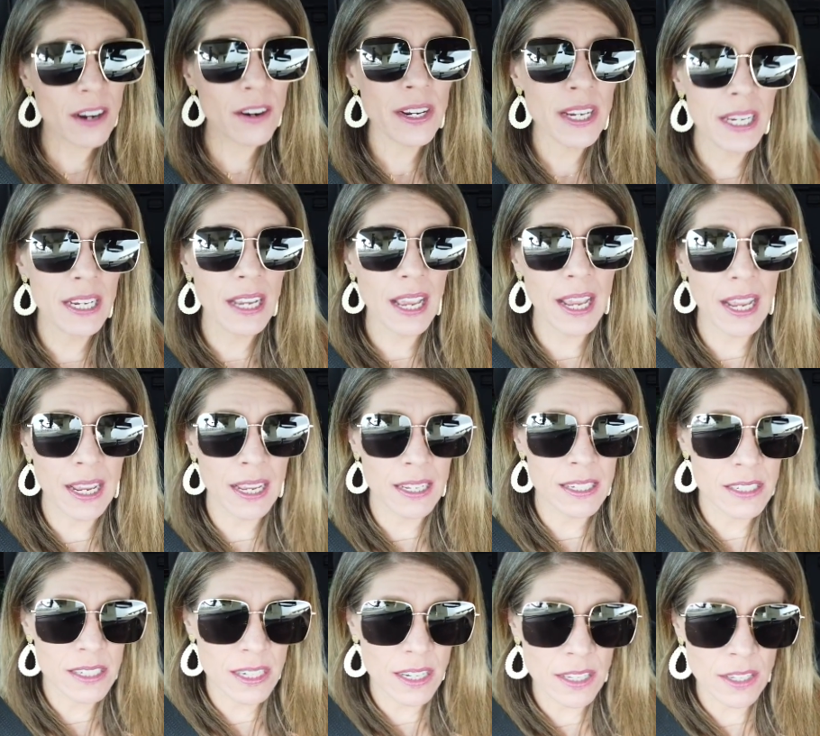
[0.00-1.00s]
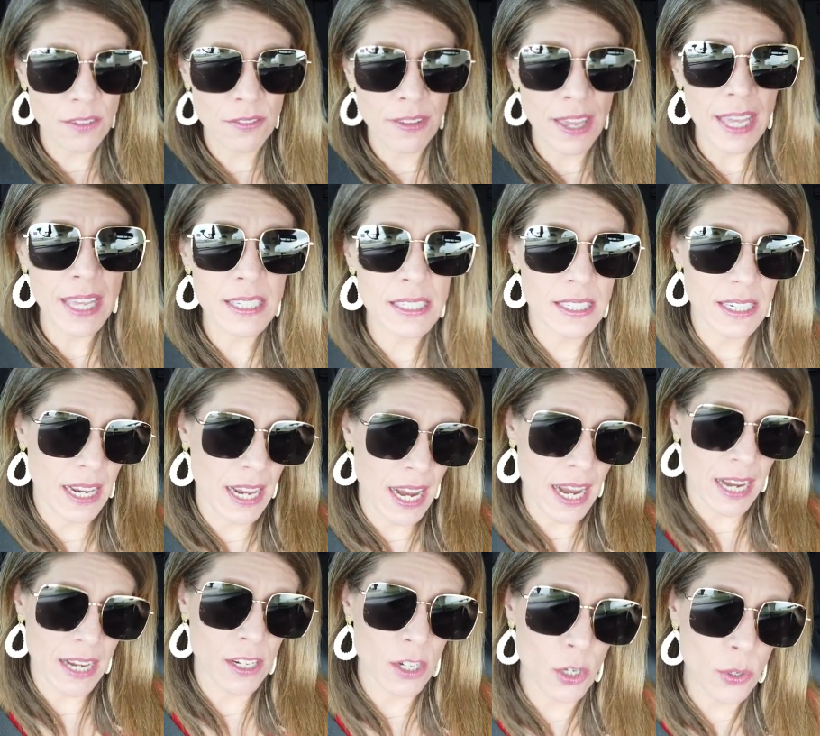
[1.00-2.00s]
Terri and Yvette
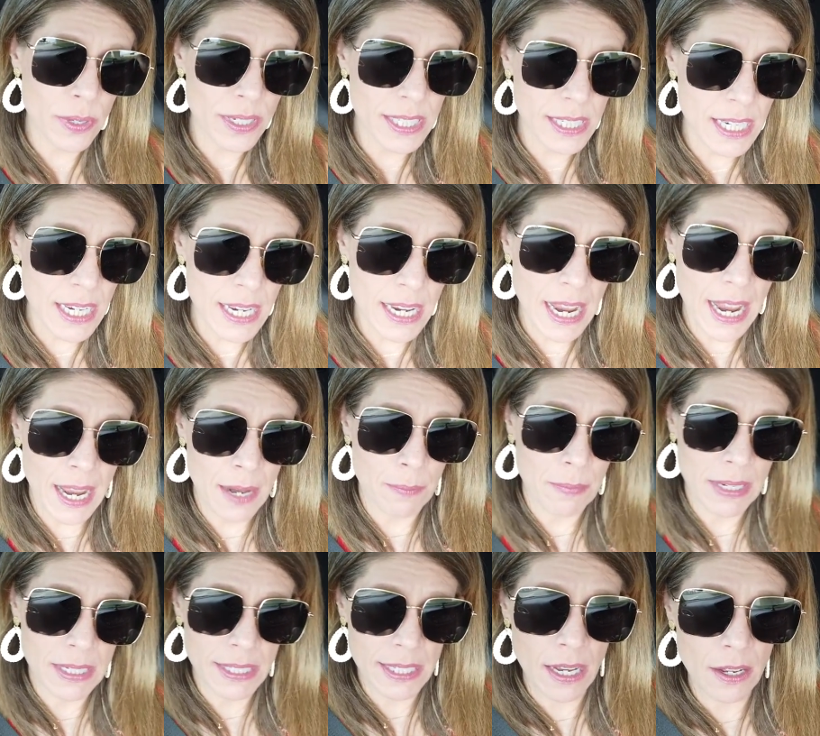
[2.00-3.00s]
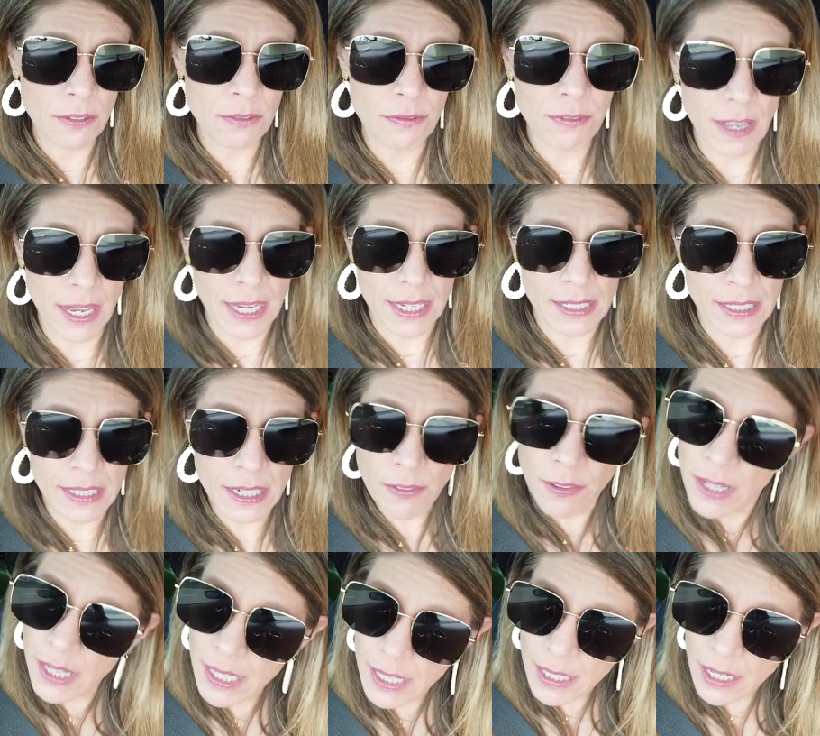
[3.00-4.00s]
and Kristy and myself and
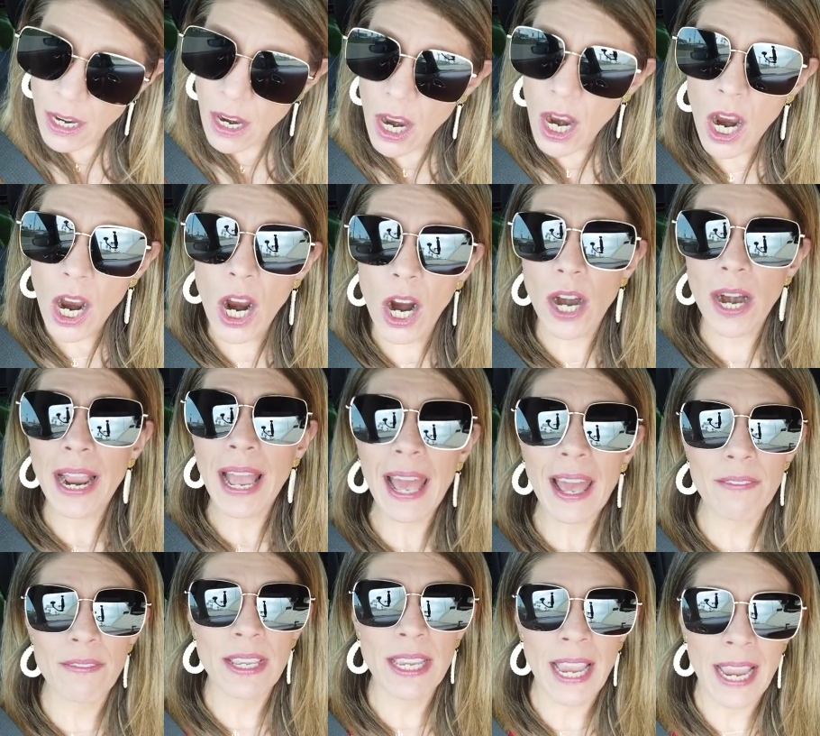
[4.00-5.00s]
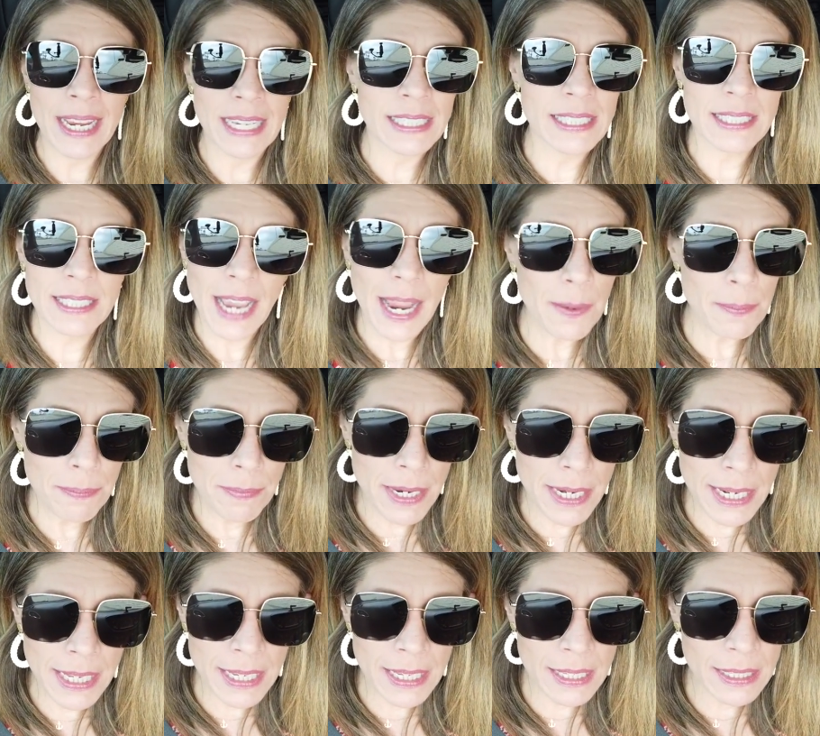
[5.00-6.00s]
Tiffany are having a Skype
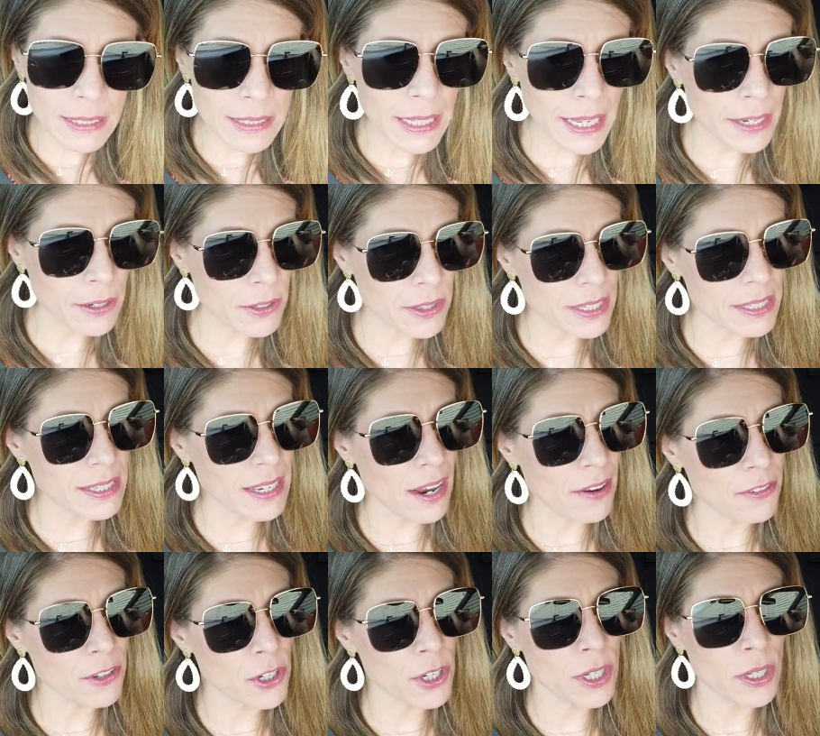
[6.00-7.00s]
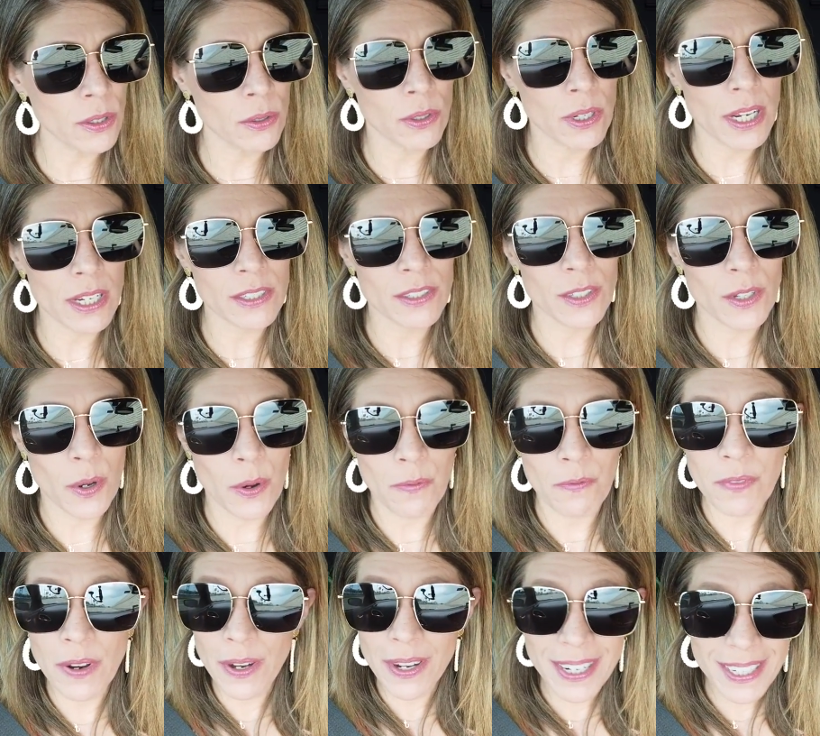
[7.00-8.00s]
meeting later this afternoon, so
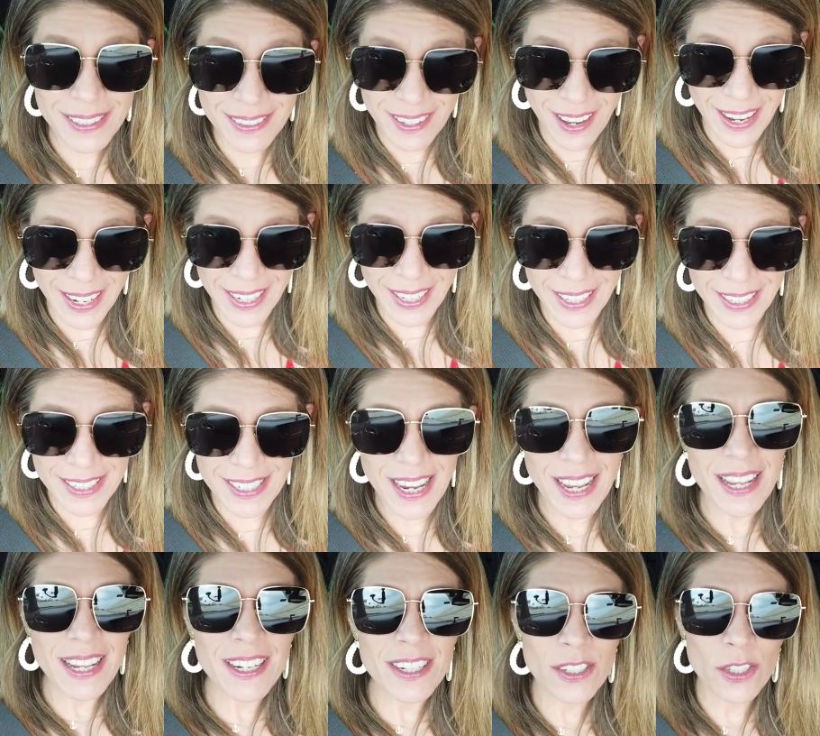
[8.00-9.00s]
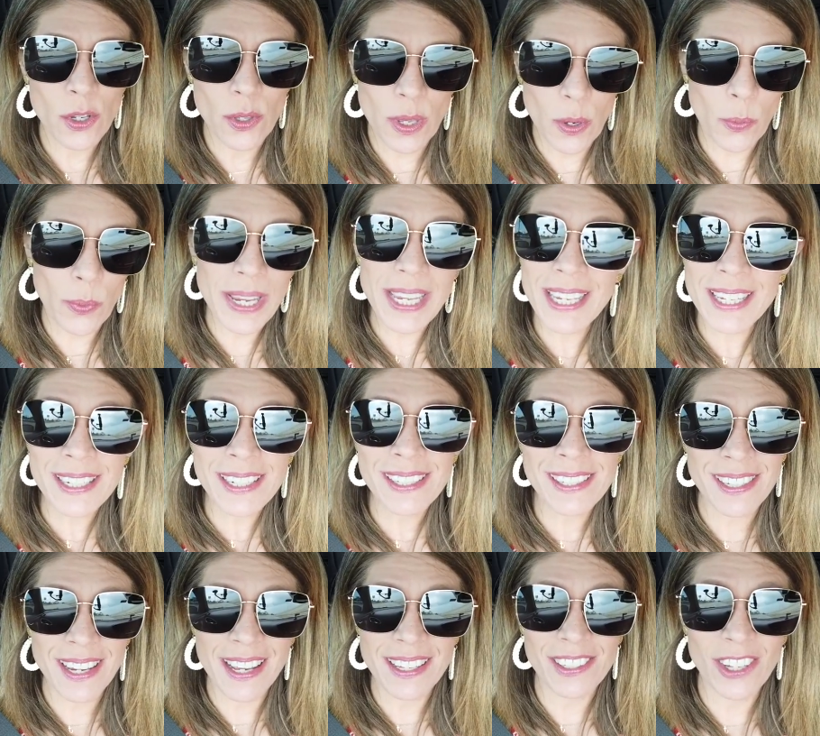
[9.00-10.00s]
I'm very excited so that we can
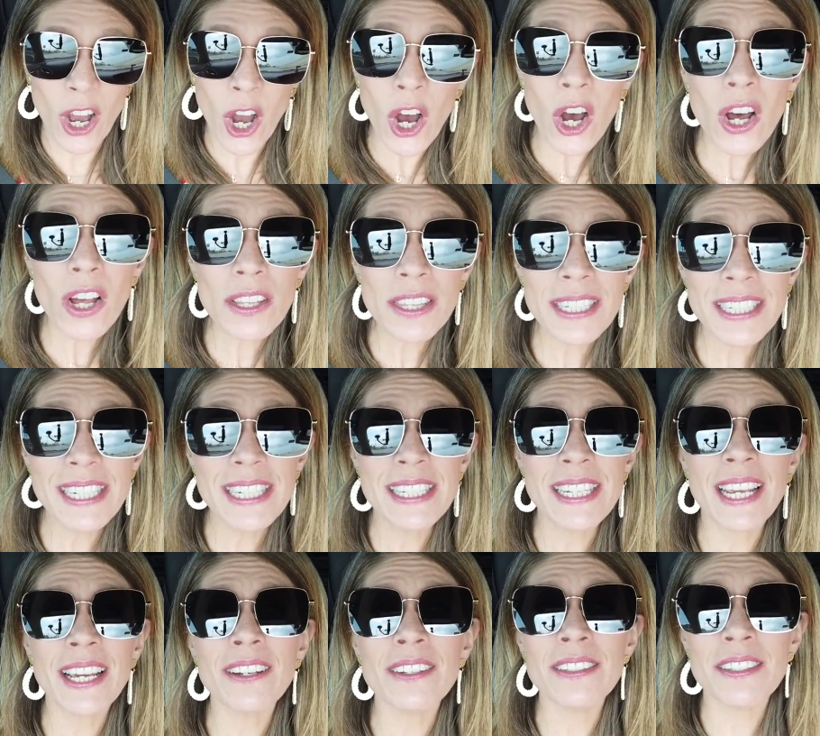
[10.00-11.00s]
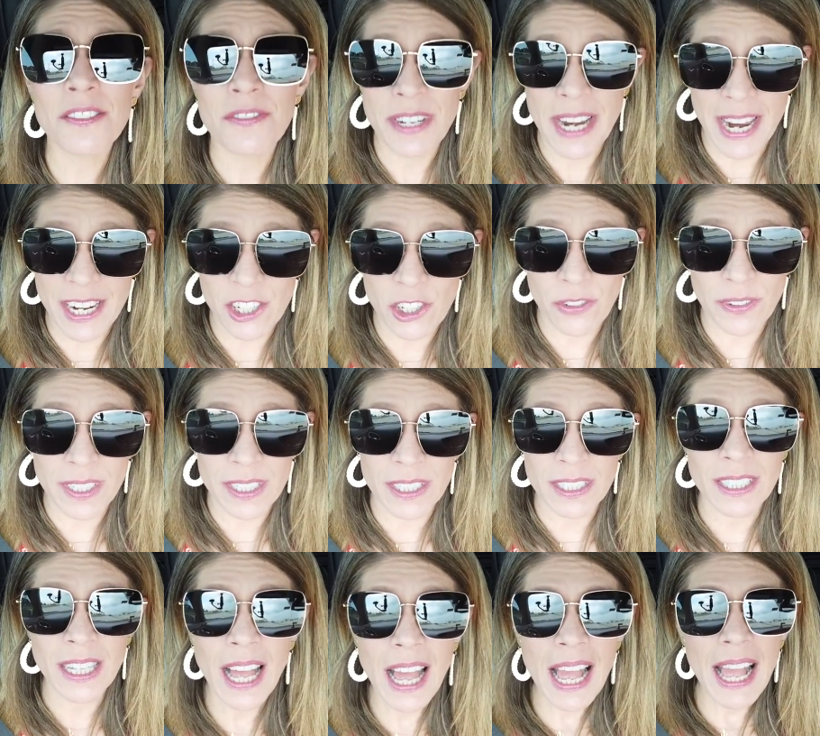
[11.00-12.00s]
discuss all the details of
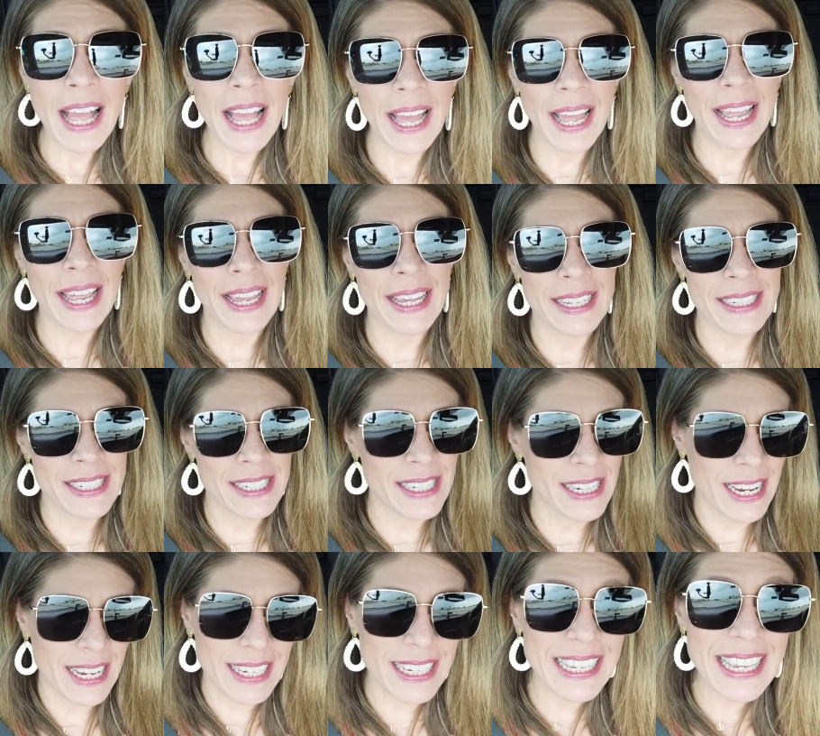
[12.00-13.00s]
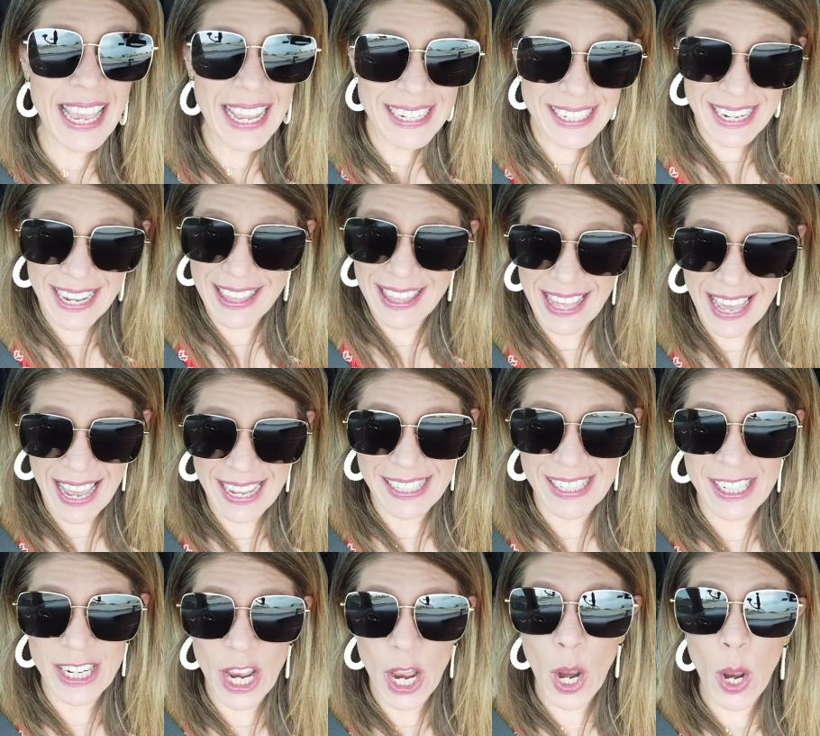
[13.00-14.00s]
Nashville and get
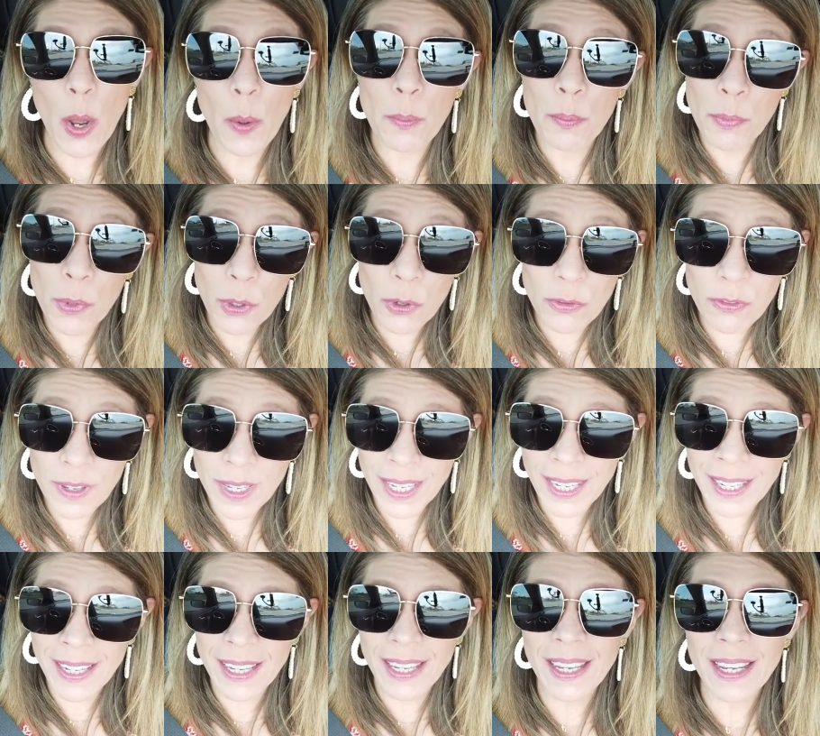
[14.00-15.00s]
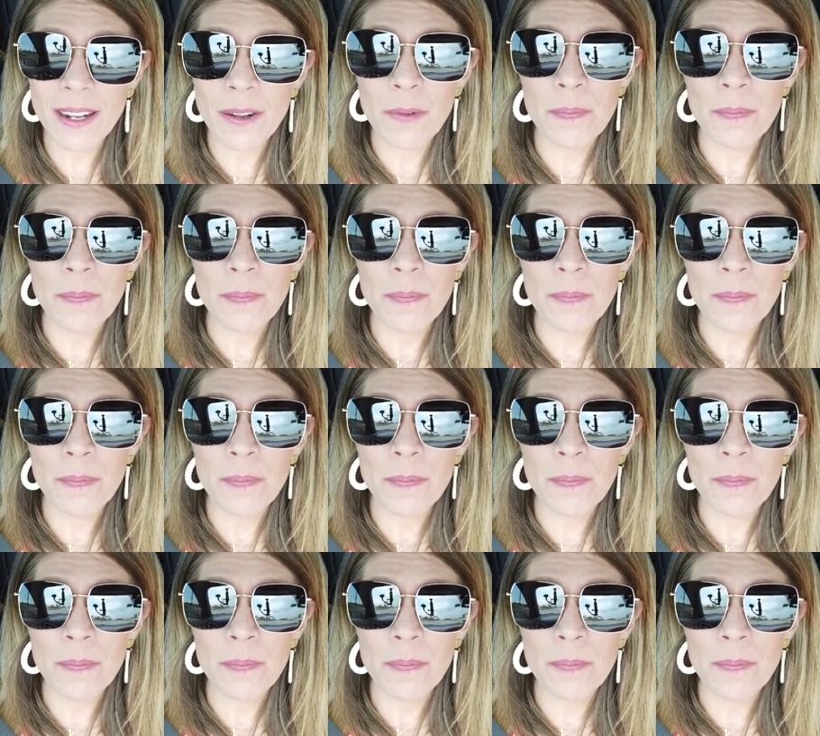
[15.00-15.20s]
that moving